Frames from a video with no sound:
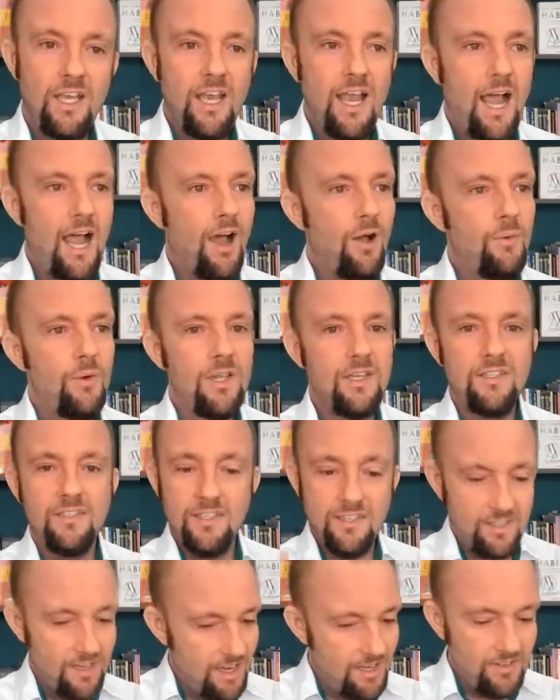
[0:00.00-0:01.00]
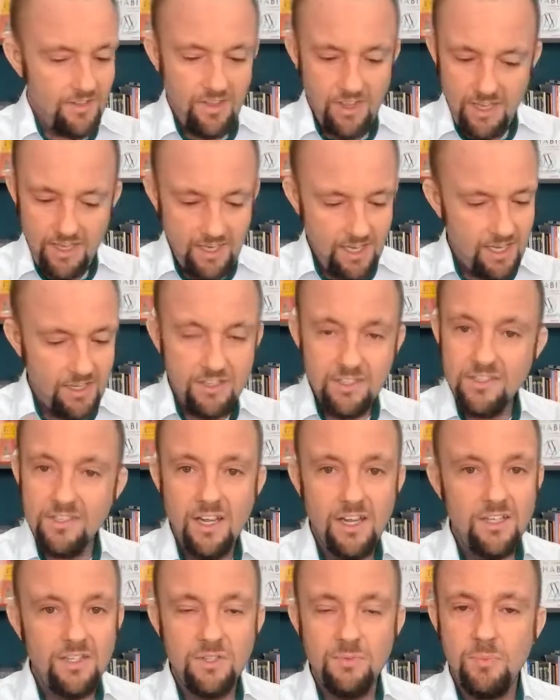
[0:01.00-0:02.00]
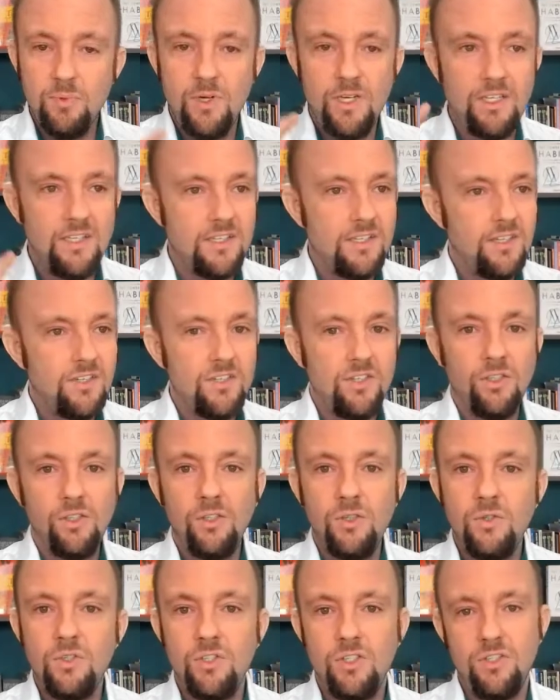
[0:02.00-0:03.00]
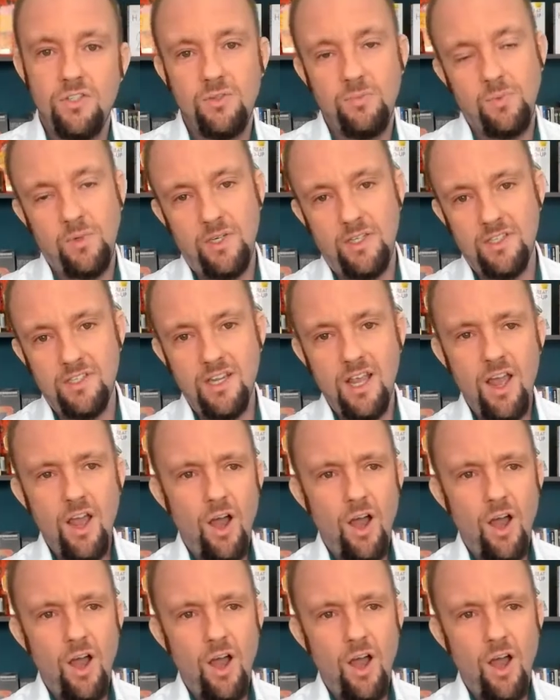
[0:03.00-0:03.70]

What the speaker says: How is design thinking, design sprints, solution sprints?